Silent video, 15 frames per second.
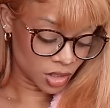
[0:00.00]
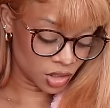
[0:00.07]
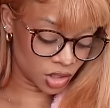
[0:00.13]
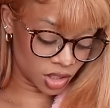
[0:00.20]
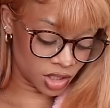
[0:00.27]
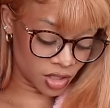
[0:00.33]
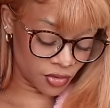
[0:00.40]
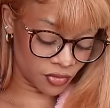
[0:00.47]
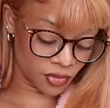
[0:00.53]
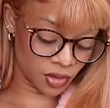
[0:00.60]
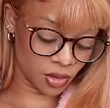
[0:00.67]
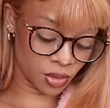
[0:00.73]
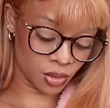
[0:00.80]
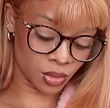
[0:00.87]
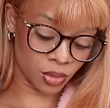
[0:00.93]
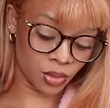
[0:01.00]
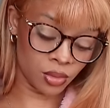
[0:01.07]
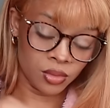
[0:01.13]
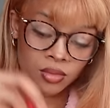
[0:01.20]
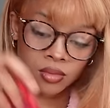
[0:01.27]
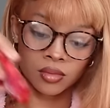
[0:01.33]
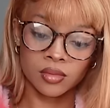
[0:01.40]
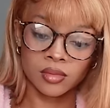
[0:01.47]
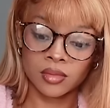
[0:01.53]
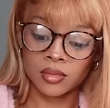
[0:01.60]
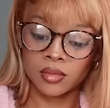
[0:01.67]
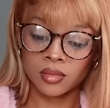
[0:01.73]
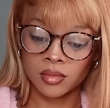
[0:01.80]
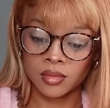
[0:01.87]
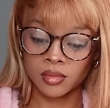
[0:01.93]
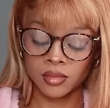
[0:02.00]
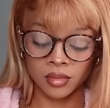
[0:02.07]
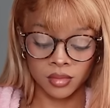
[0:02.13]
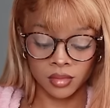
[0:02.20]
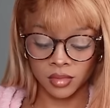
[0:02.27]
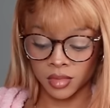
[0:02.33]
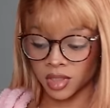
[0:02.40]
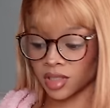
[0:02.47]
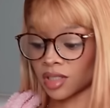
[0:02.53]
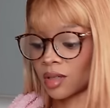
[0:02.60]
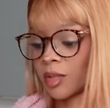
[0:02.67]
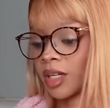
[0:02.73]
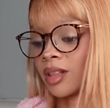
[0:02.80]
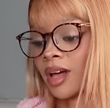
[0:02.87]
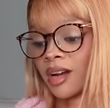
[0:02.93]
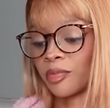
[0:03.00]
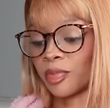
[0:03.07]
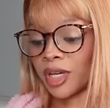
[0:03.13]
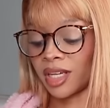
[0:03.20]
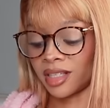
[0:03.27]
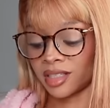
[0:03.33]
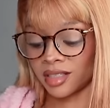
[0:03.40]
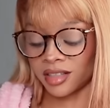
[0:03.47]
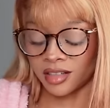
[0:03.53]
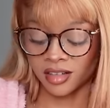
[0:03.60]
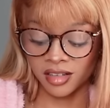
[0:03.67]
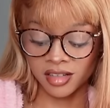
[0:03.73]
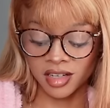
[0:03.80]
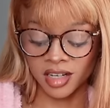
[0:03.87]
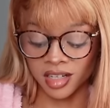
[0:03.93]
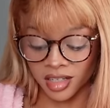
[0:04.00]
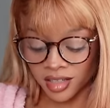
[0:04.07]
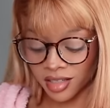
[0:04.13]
Just a few. There's gonna be a lot of paste. Ugh.